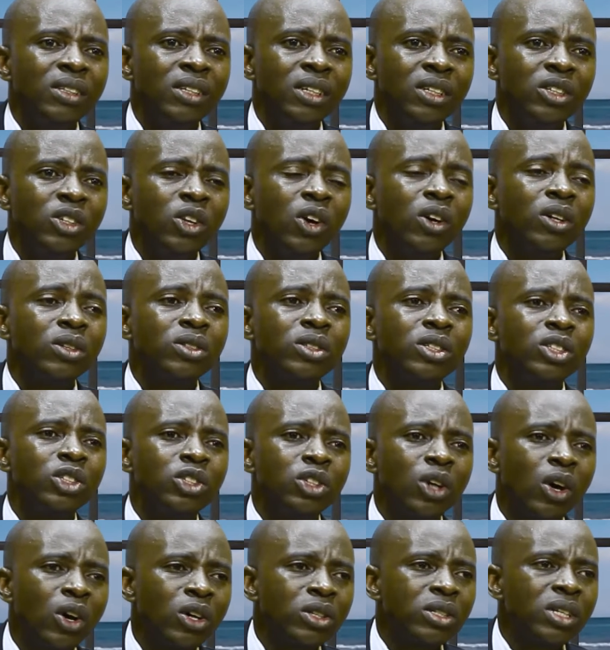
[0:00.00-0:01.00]
did not
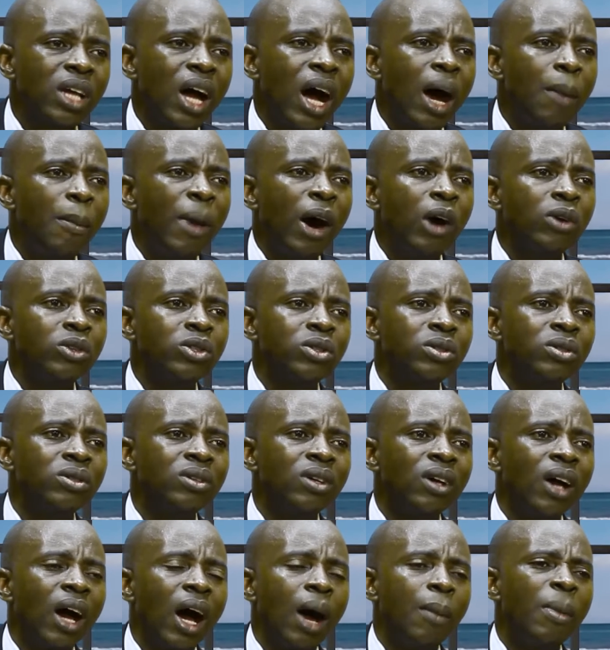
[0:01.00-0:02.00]
teach us
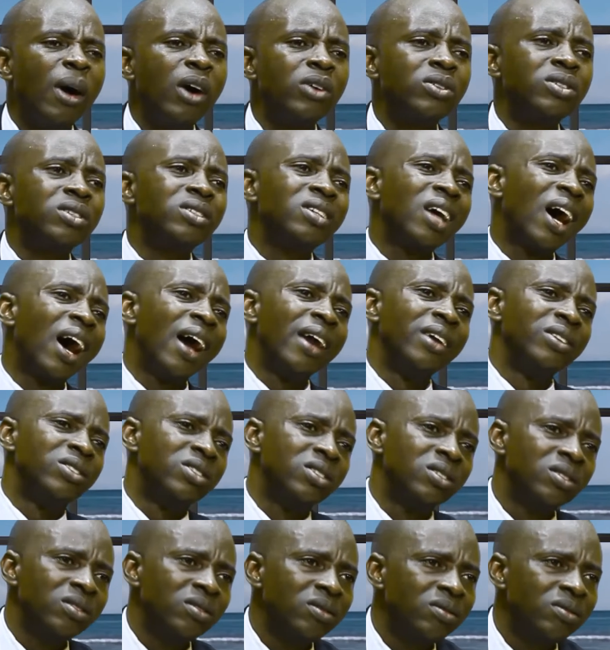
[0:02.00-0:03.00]
about tithe.